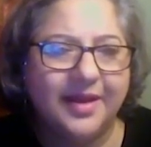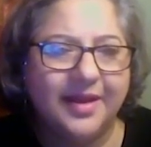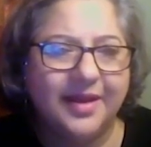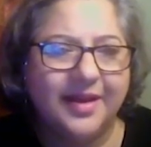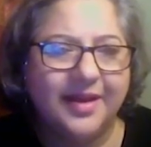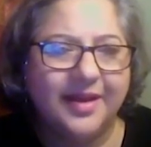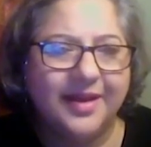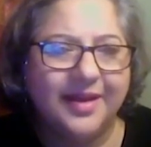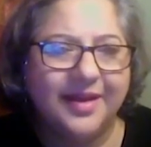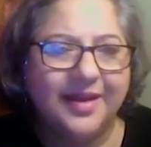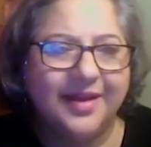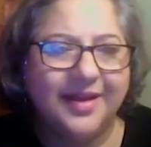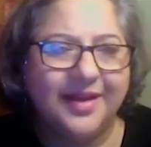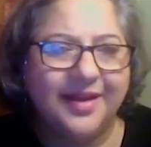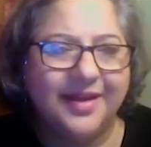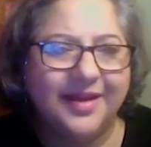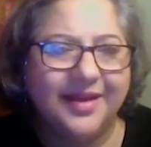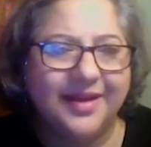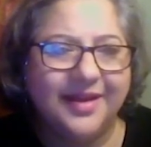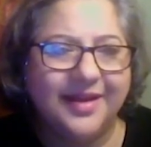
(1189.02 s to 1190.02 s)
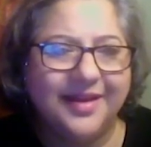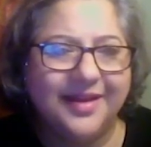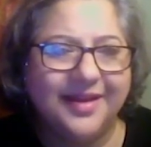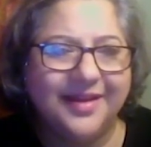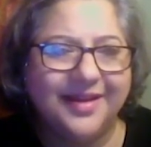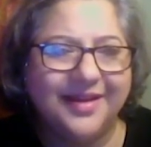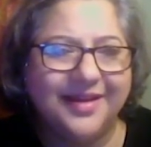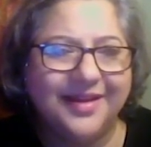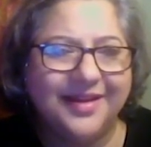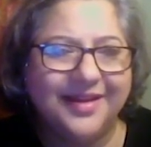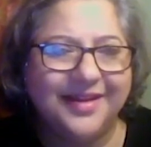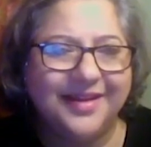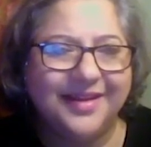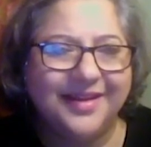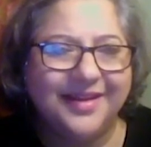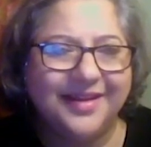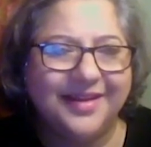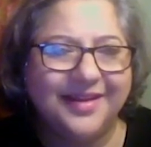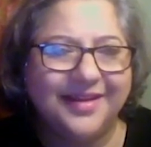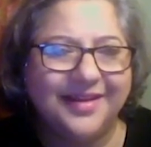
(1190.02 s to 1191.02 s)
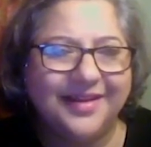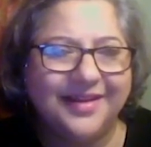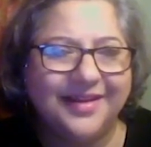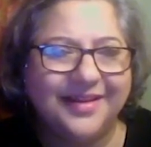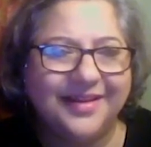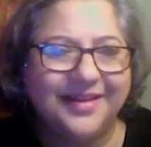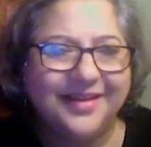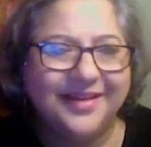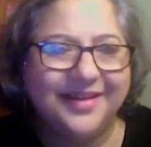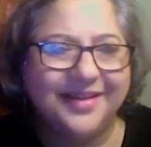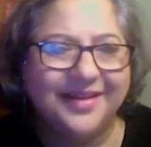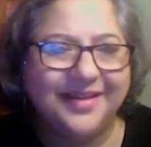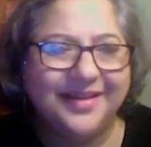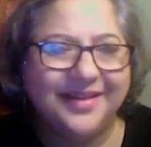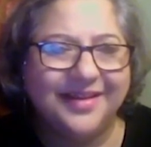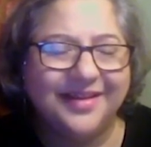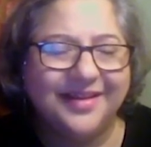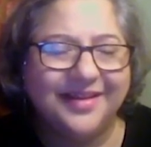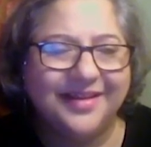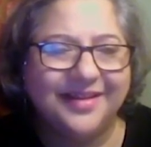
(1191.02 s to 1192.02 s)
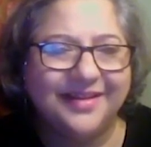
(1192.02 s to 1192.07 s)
The person shown says nothing.